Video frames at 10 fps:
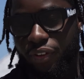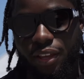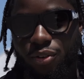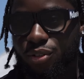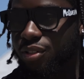
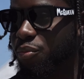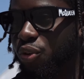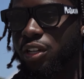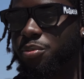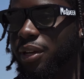vehicles, the
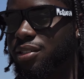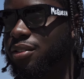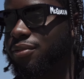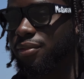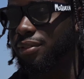more
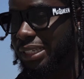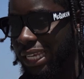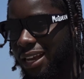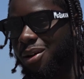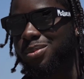expensive.
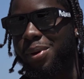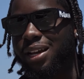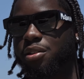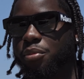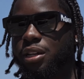It comes
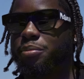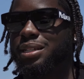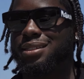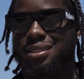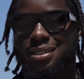back to money, but
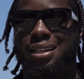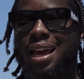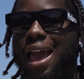it's still a